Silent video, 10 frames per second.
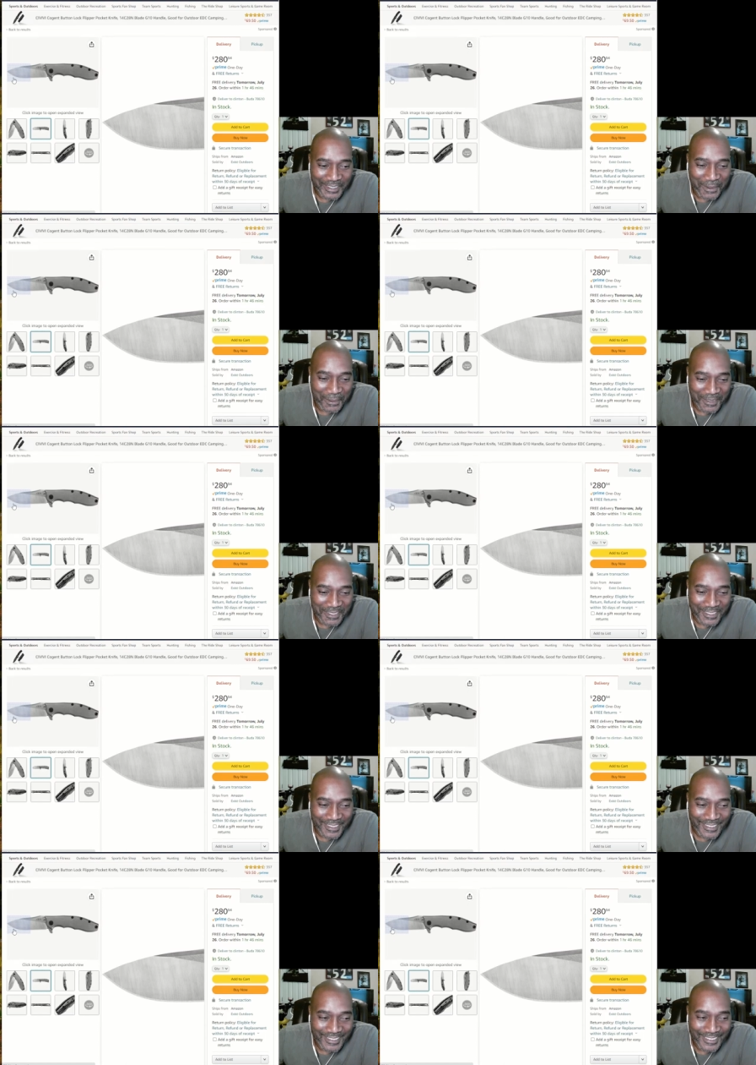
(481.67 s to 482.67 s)
know,
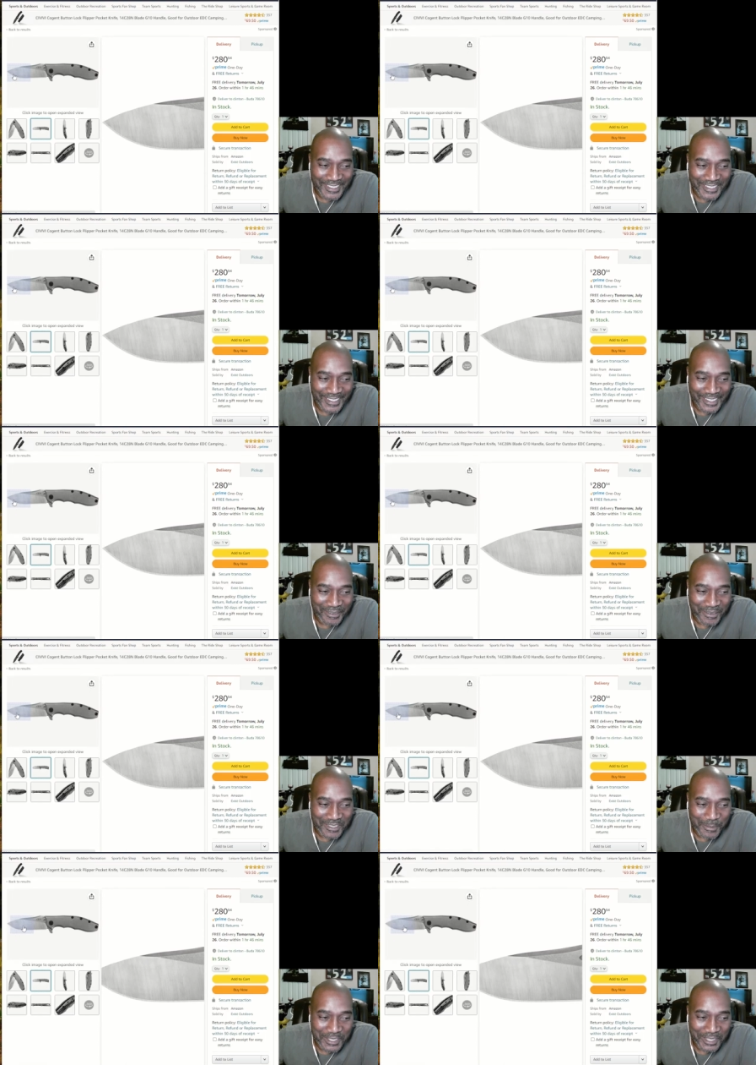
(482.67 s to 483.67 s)
this
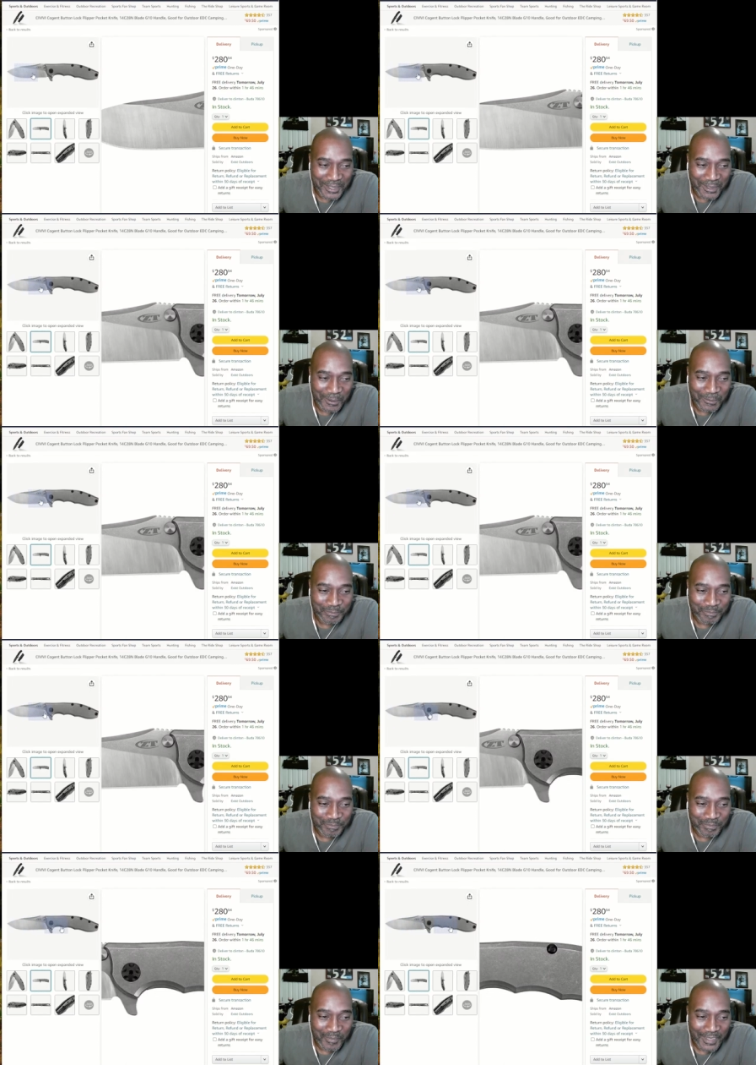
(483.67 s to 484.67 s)
particular
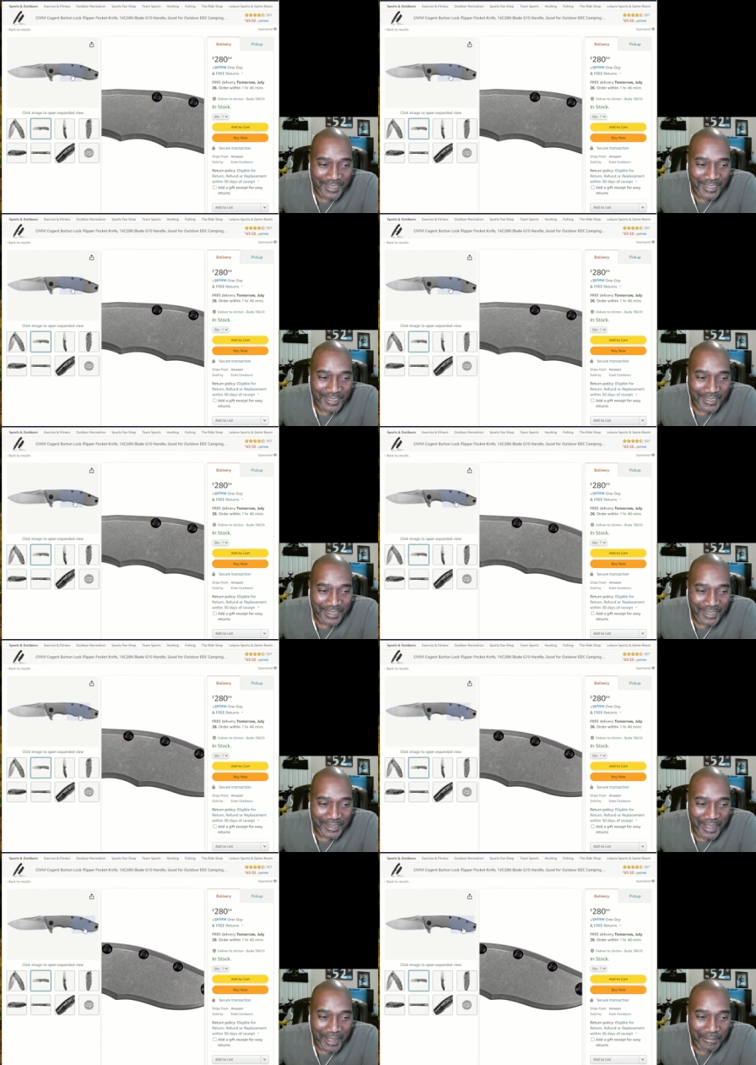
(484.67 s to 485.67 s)

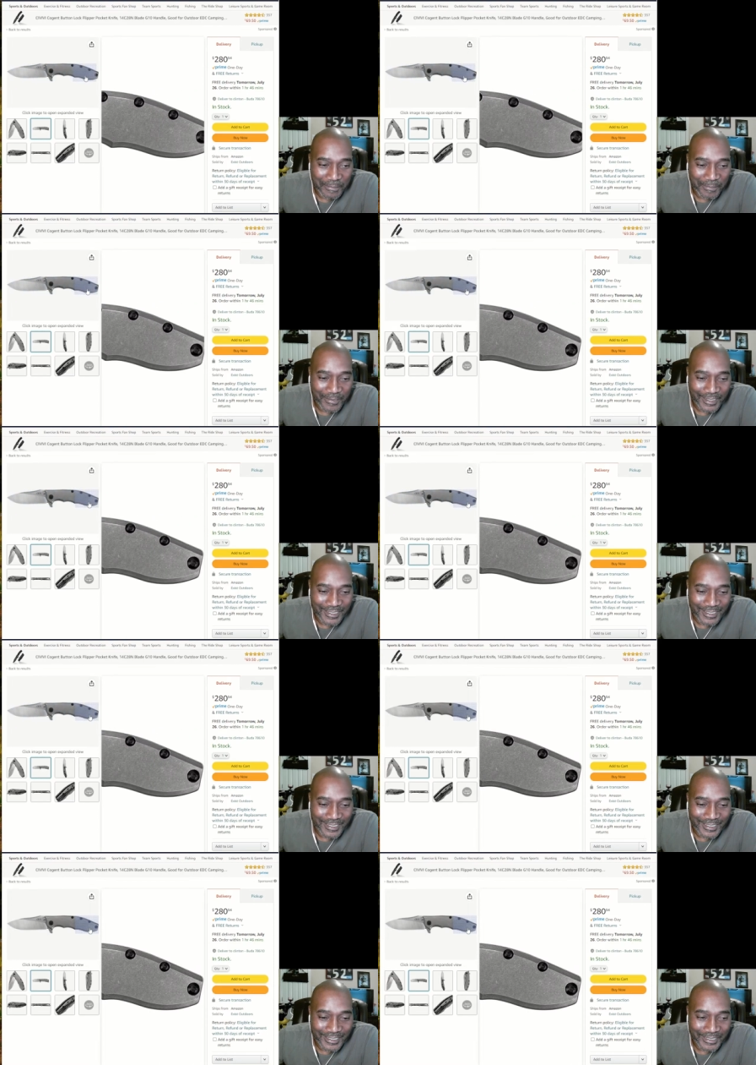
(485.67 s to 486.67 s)
knife, and just,
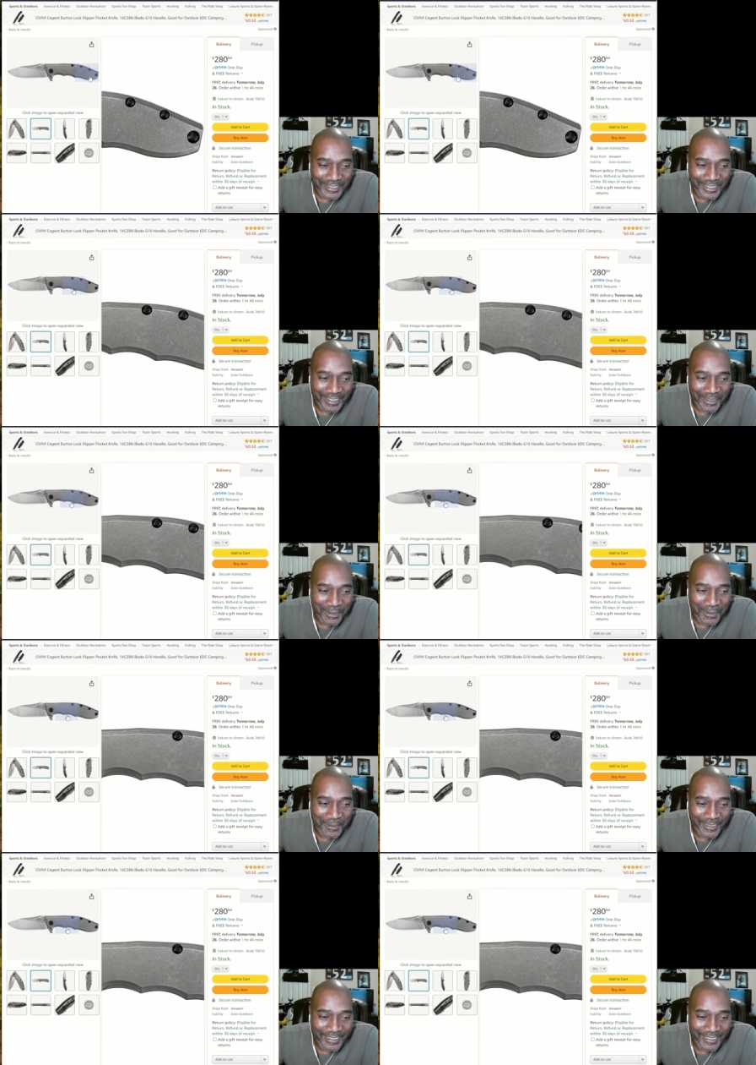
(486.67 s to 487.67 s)
you know, just kind of
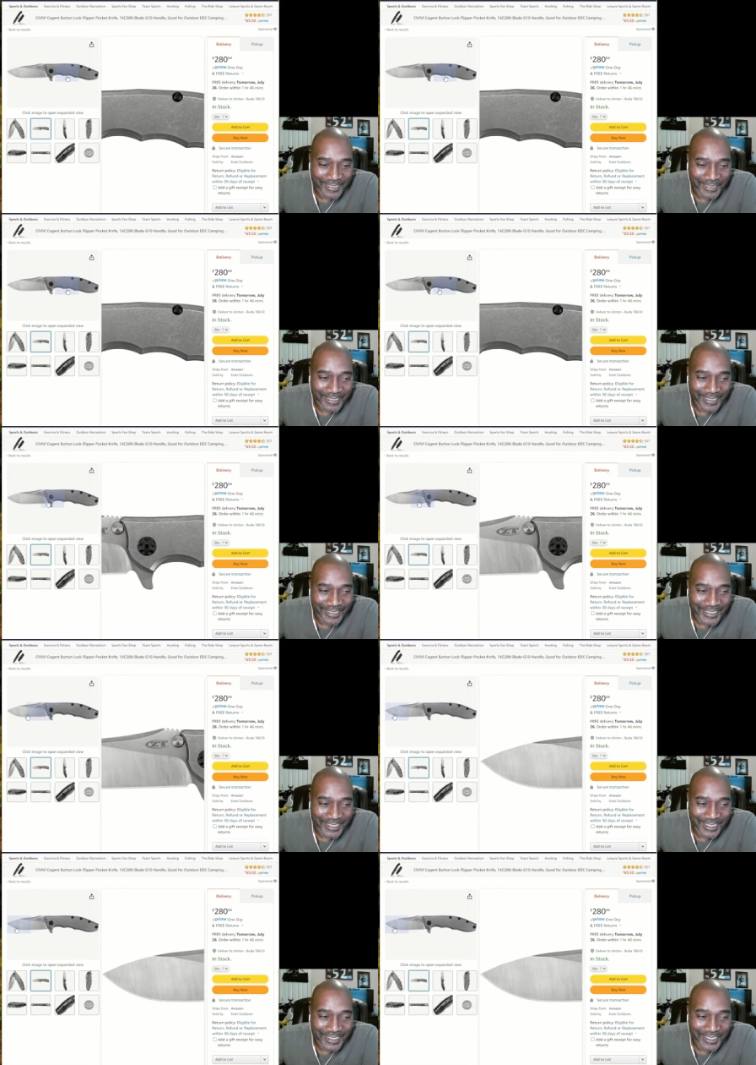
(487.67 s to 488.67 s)
Googled it, or just
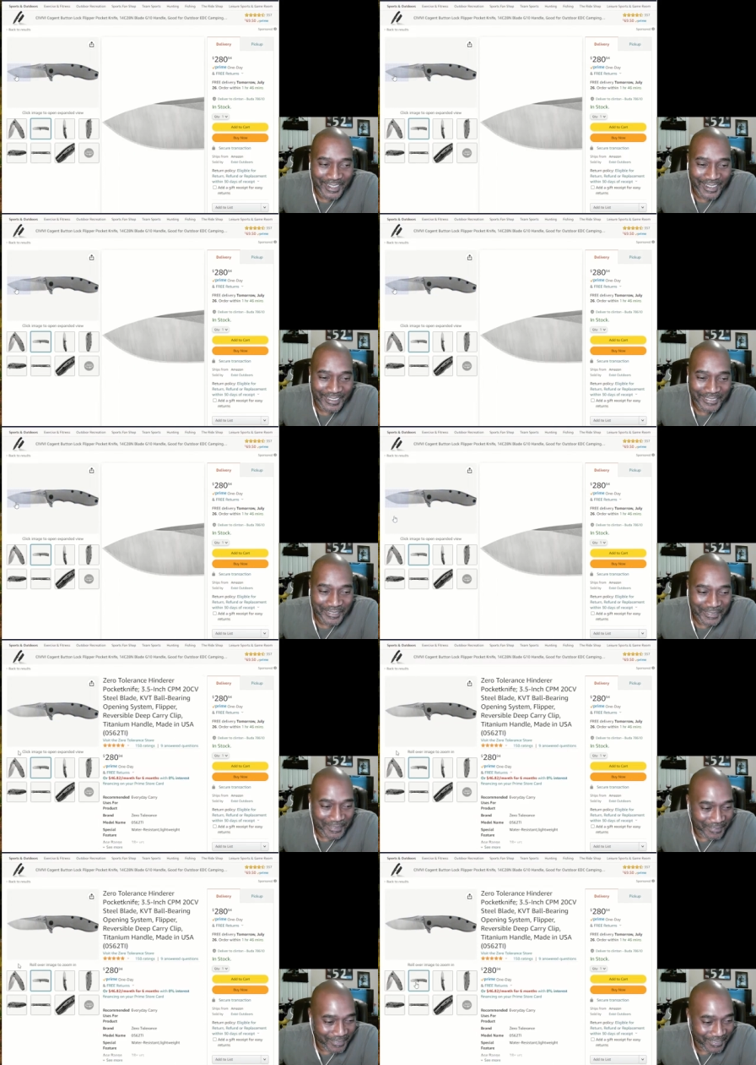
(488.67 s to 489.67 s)
looked at
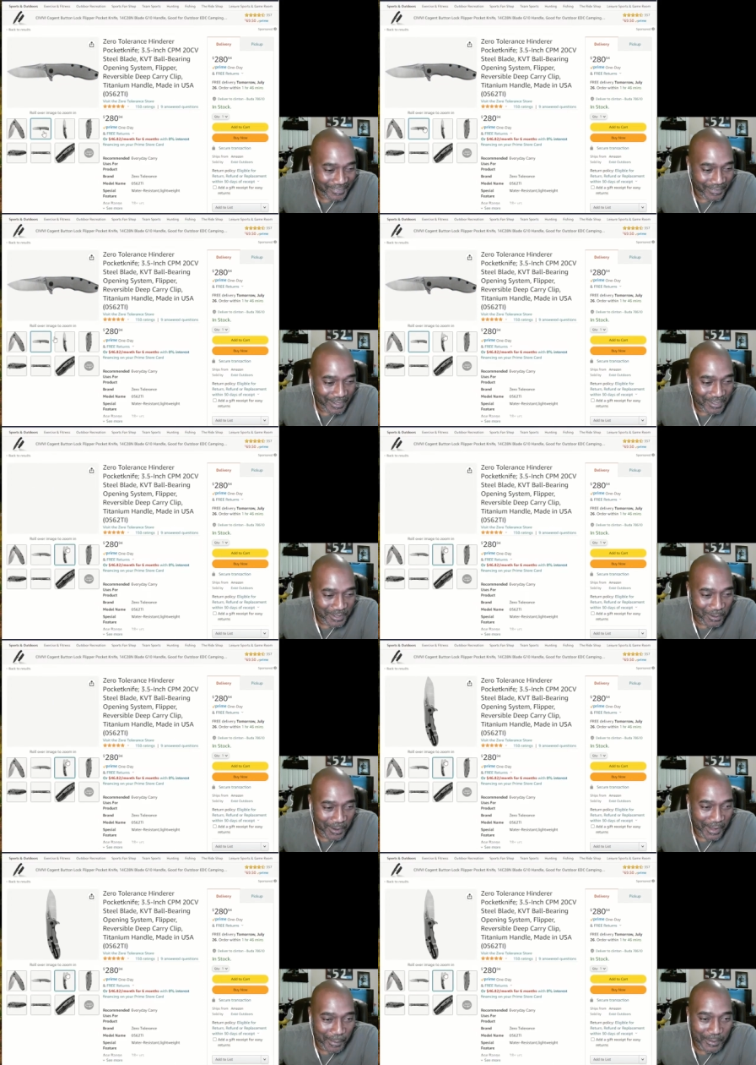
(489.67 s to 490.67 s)
and
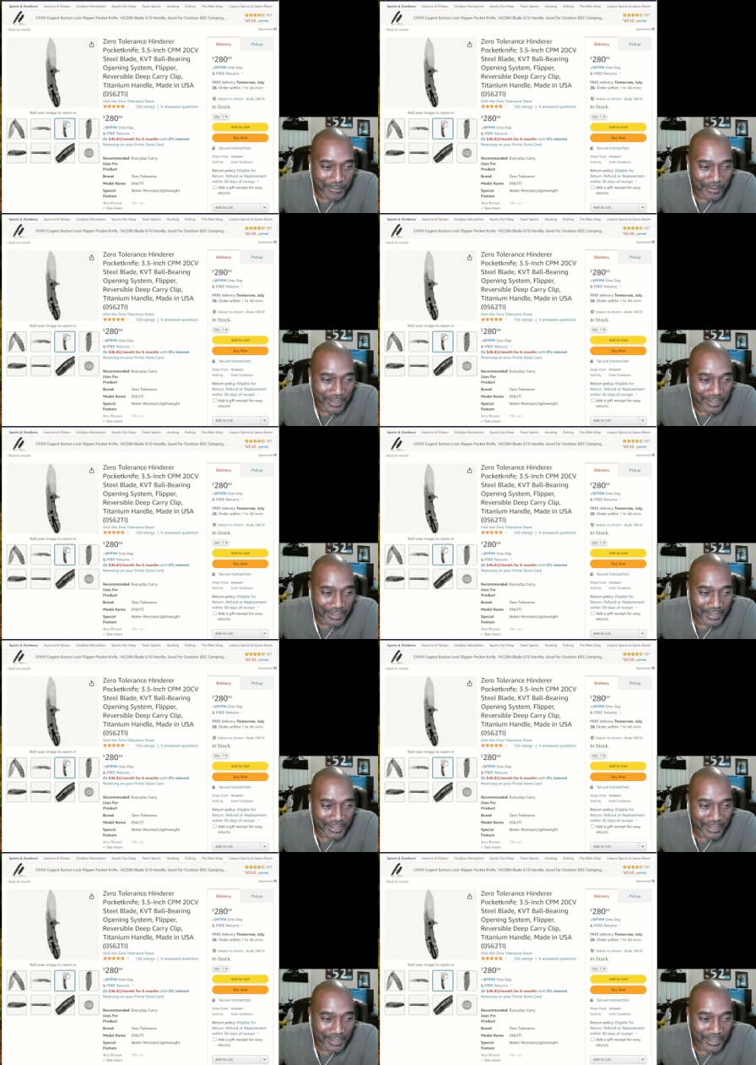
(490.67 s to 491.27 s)
Instagram, different things like